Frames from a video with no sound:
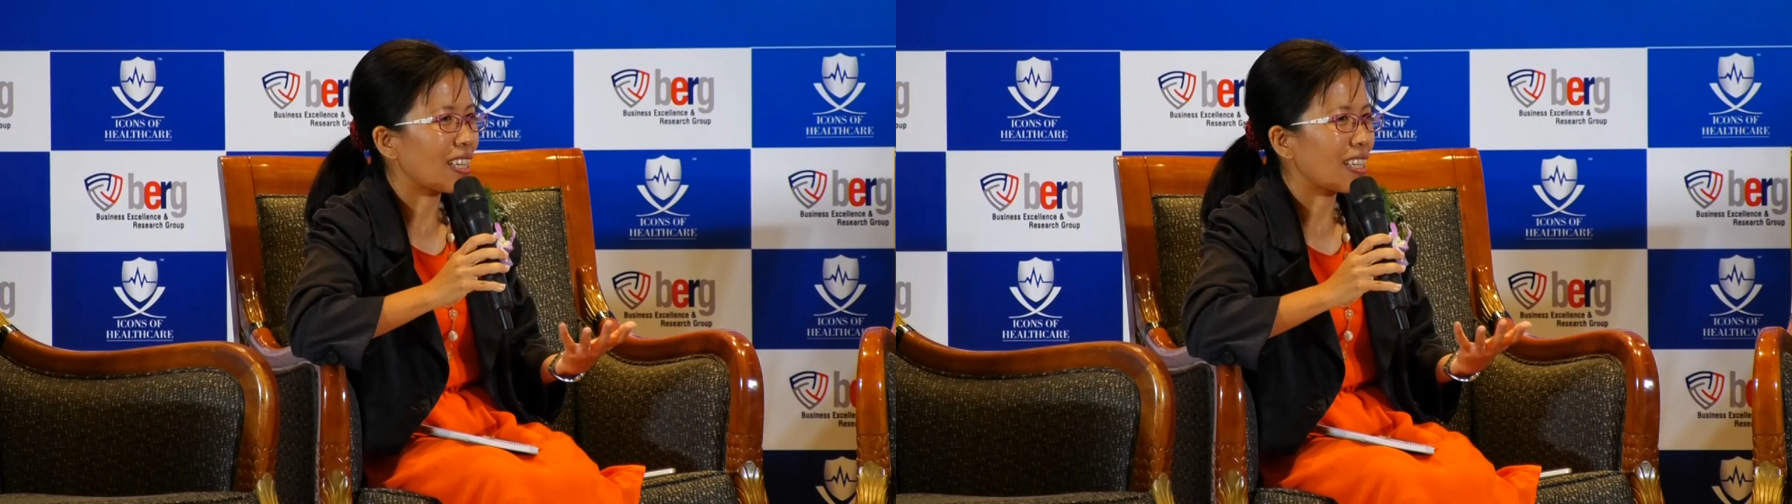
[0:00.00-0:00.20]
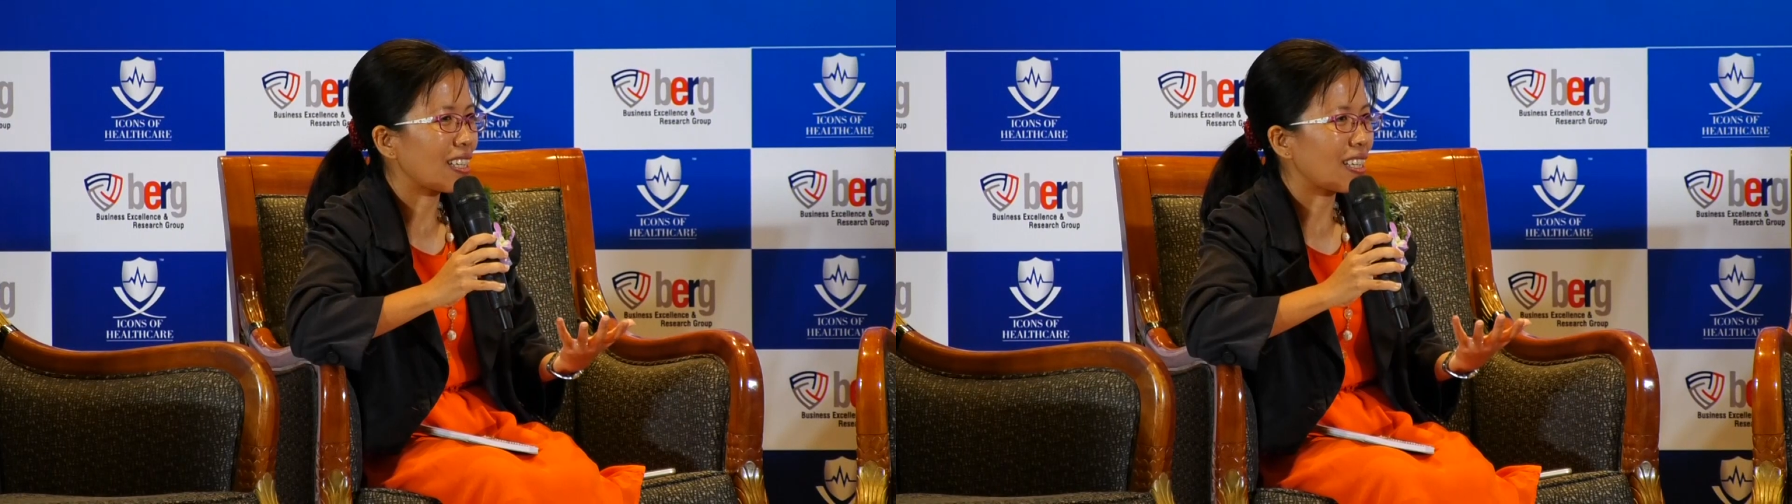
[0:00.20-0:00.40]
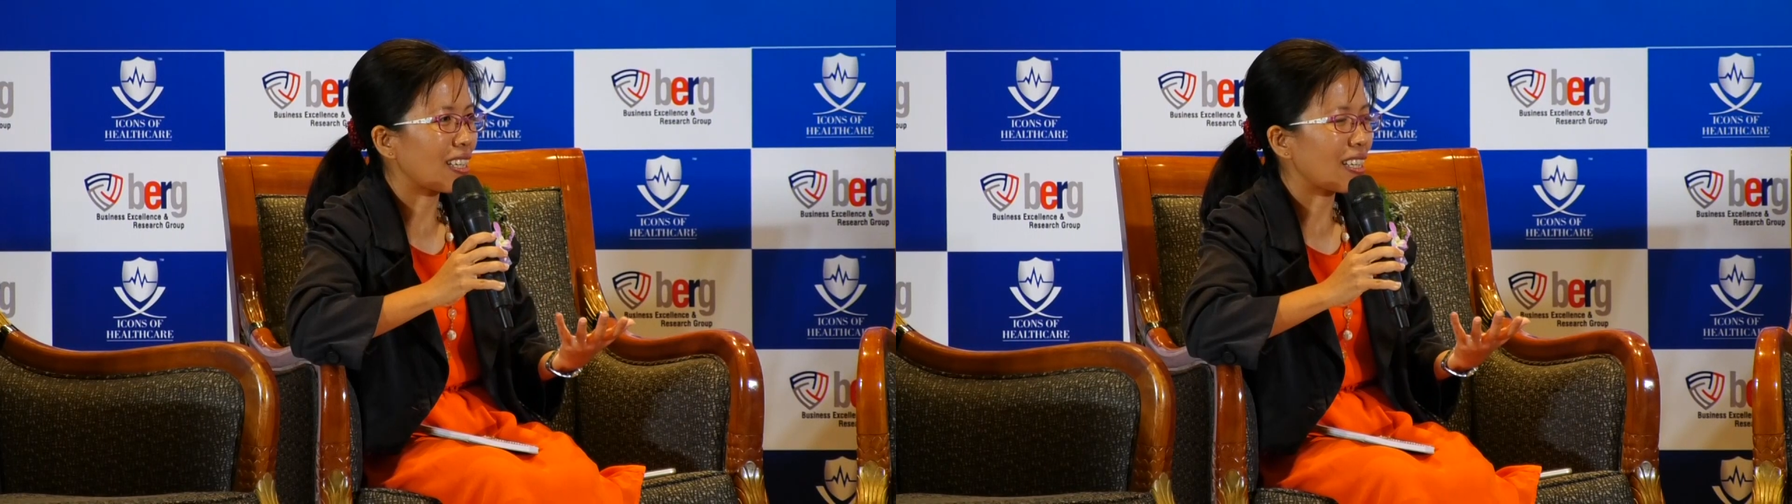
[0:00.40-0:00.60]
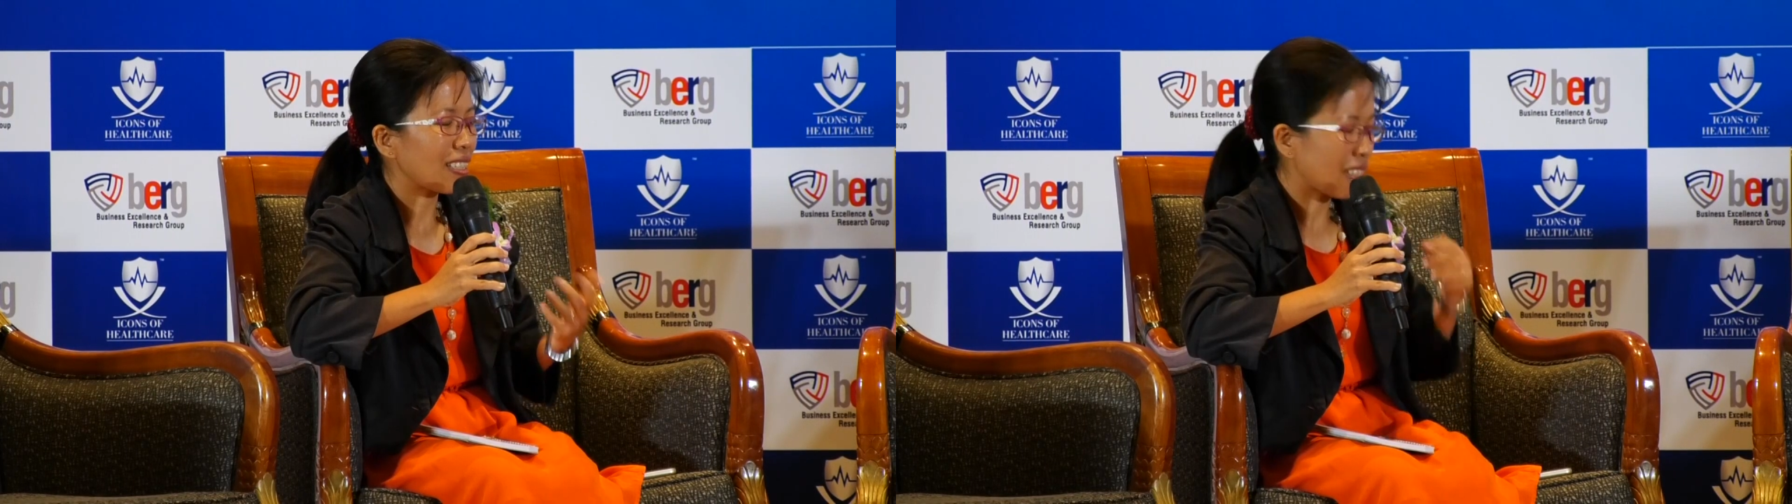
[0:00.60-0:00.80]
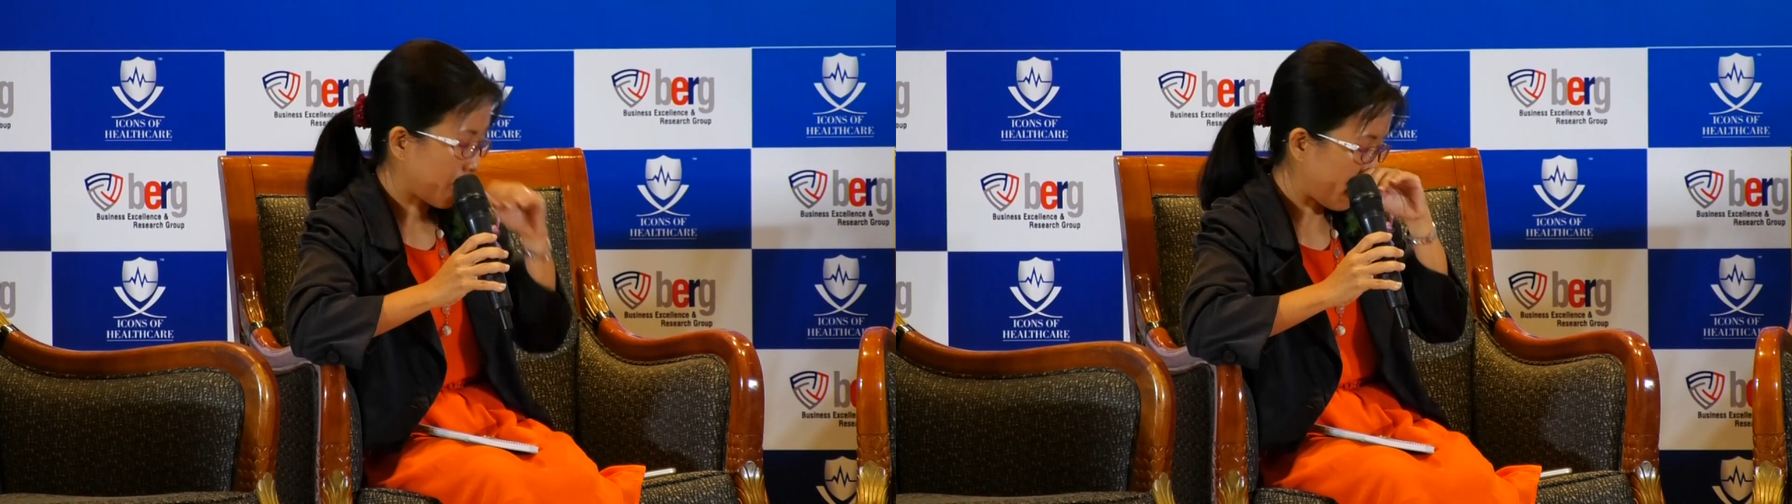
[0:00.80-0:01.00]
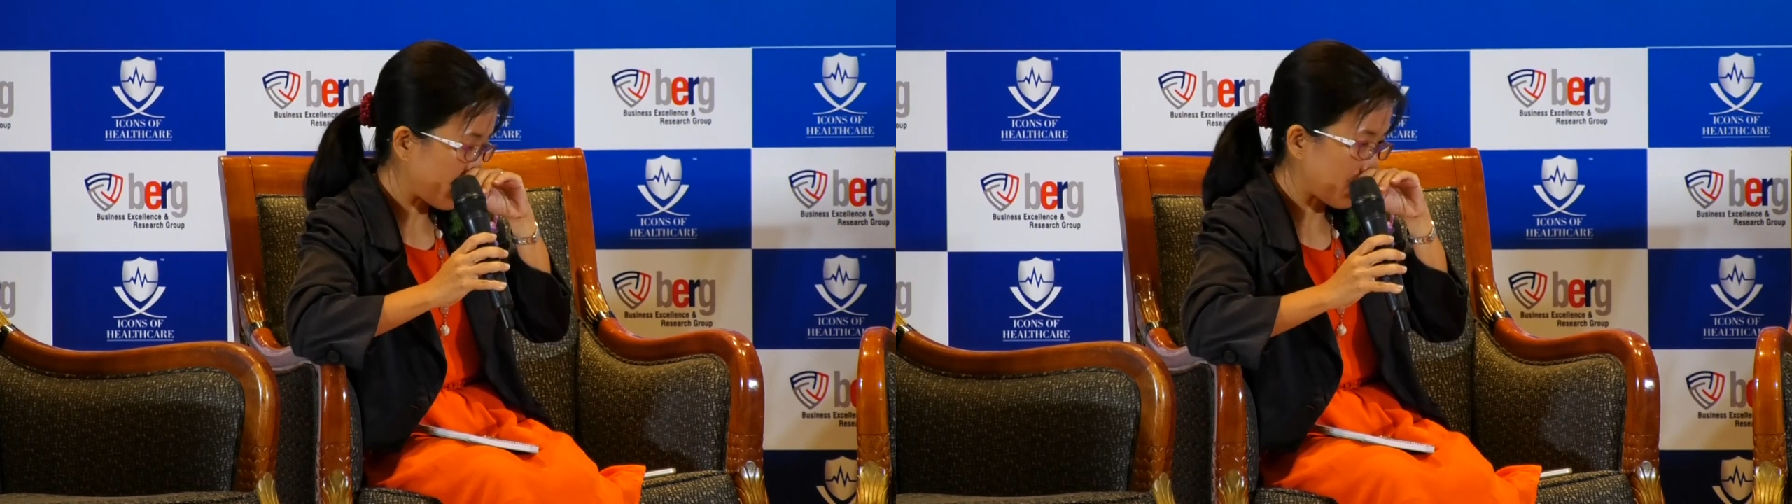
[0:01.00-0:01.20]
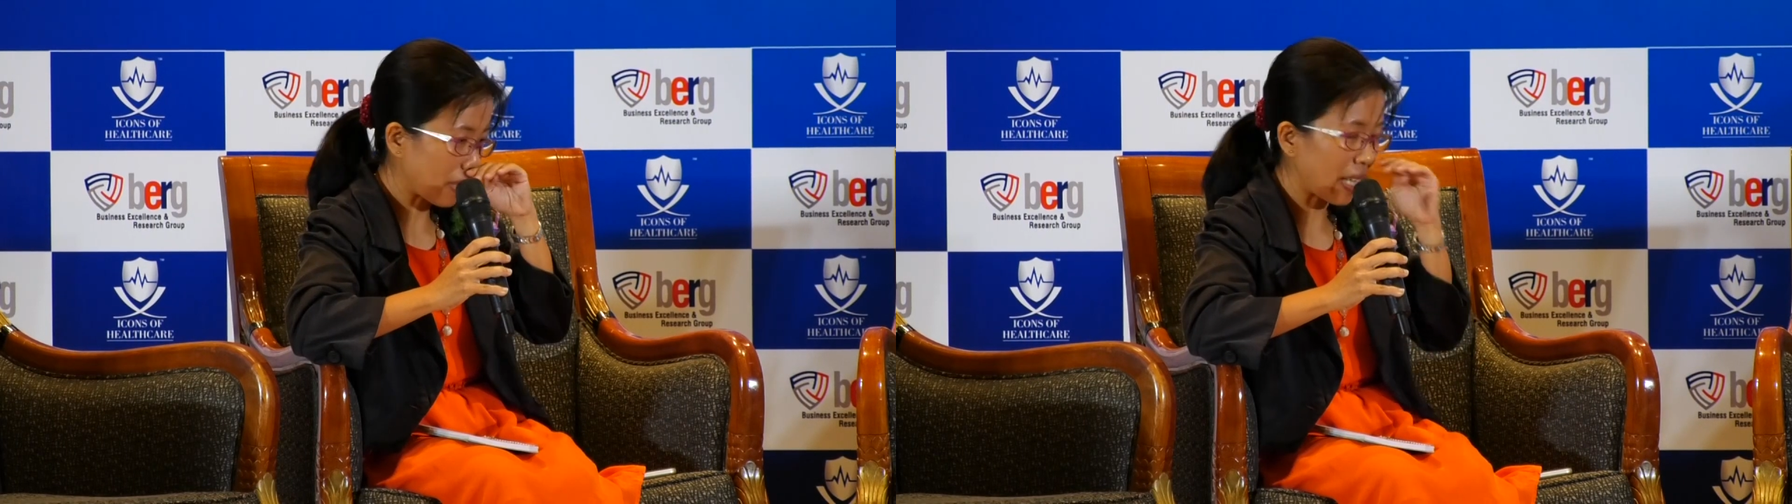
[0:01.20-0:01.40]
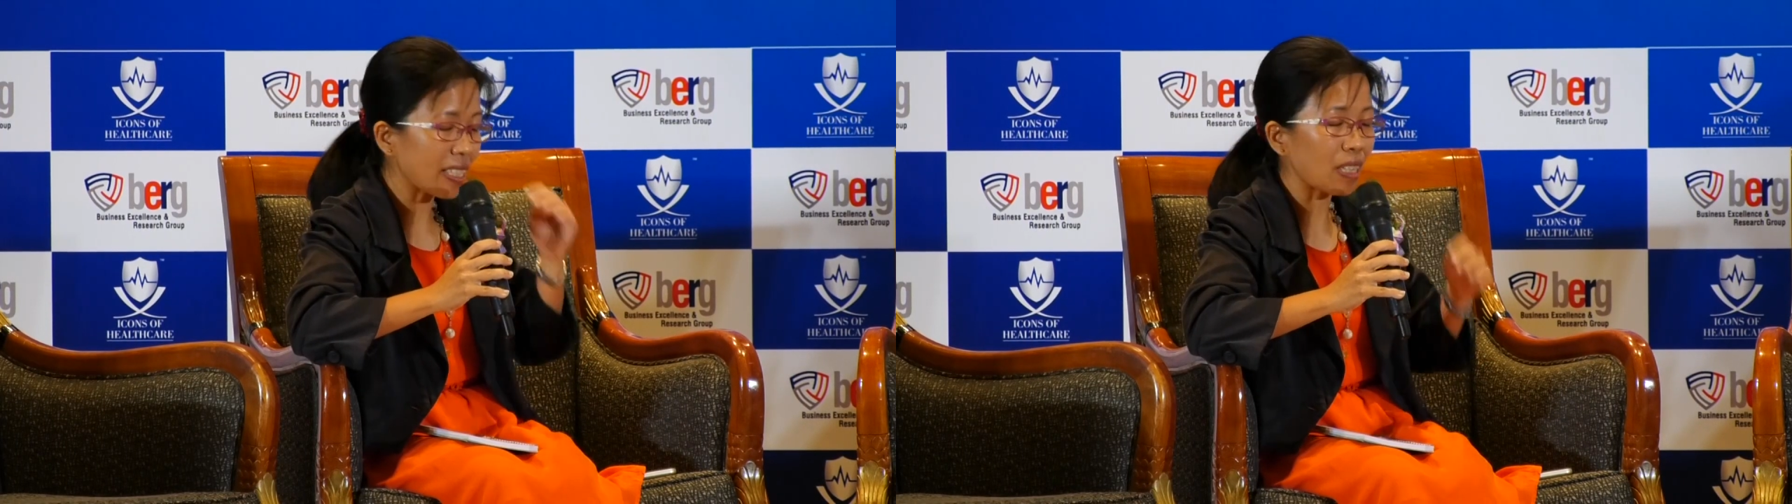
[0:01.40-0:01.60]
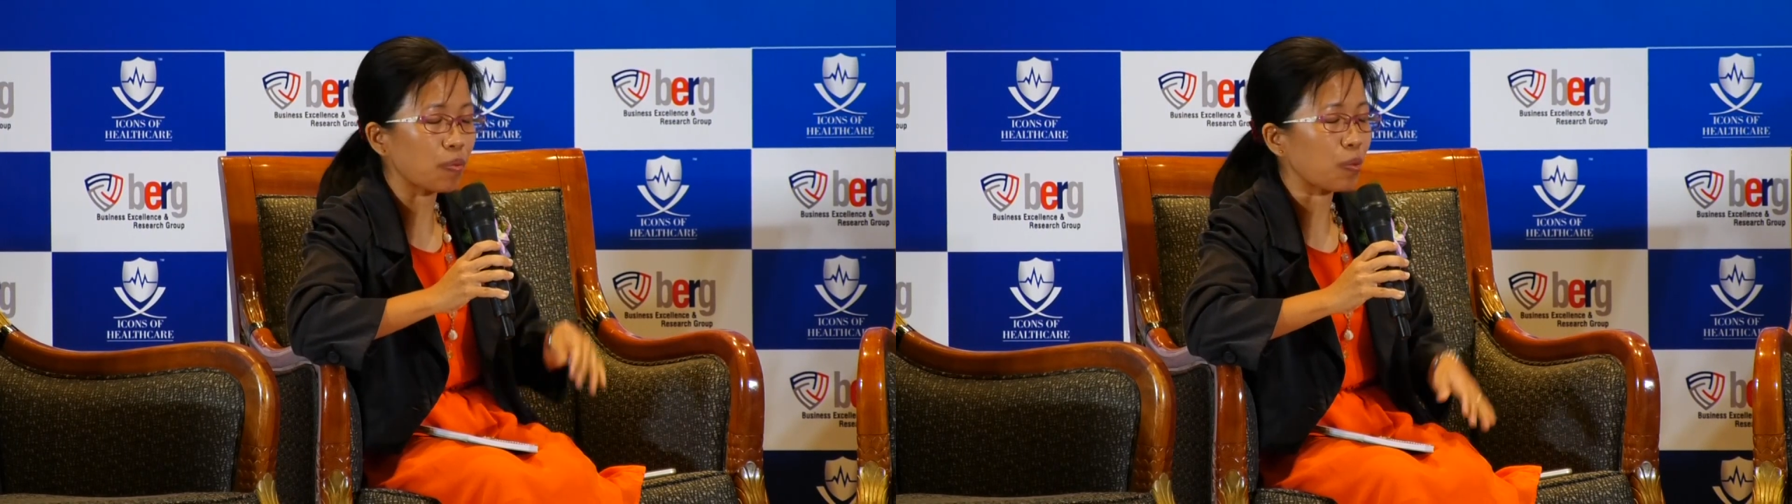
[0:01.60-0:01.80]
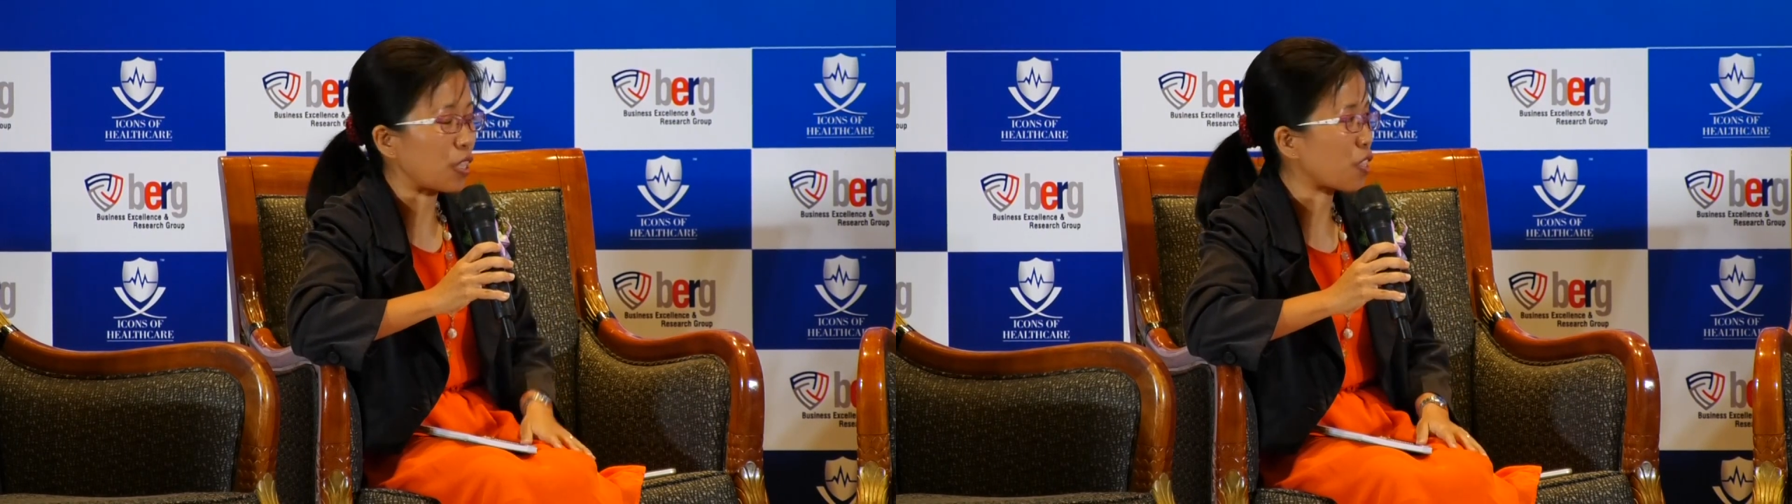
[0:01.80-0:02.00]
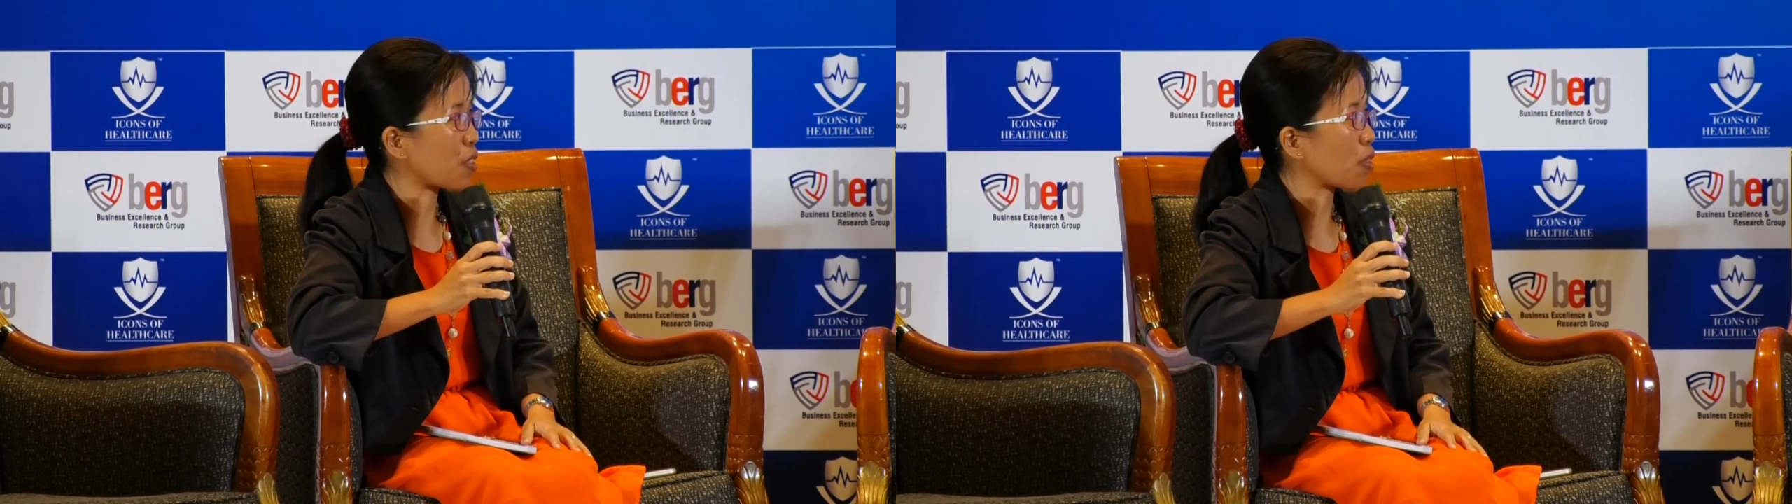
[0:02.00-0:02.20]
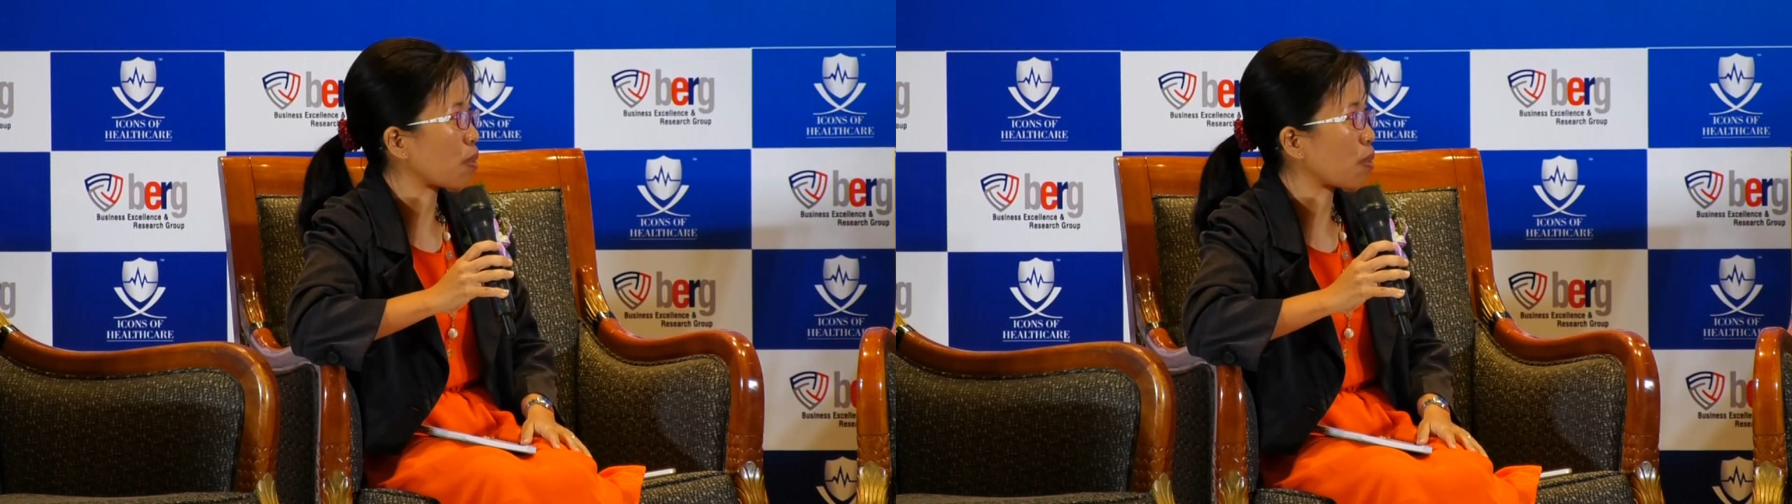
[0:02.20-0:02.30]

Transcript: at this conference is something which